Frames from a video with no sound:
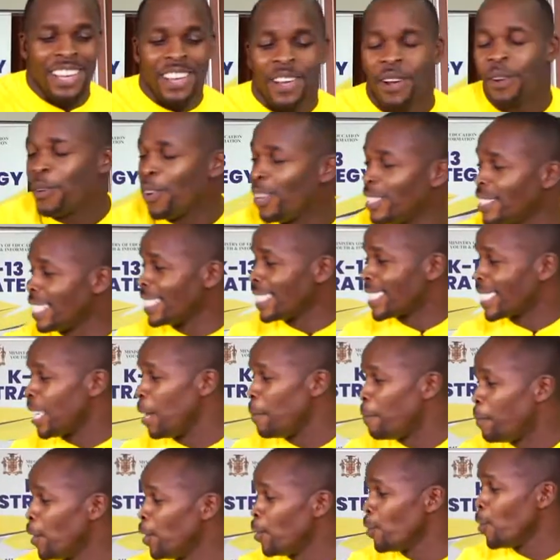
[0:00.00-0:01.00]
Where's the
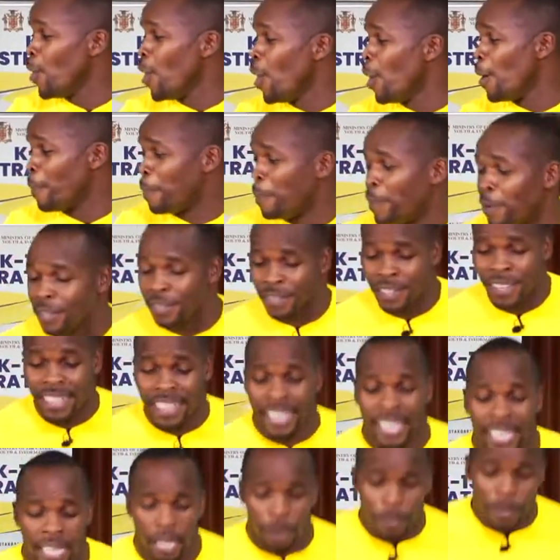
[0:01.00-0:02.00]
skipping rope?
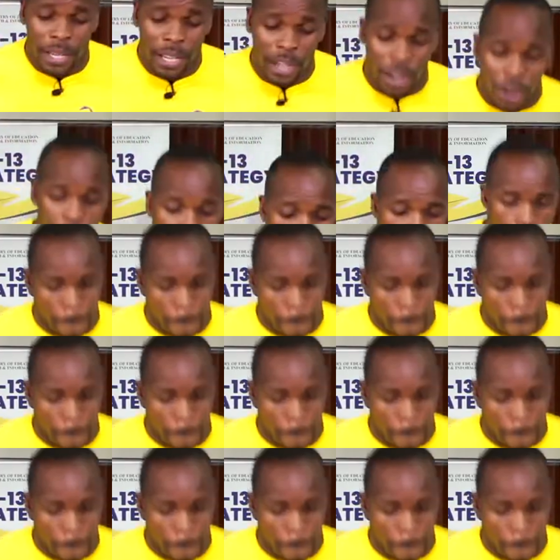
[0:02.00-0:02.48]
Here we go.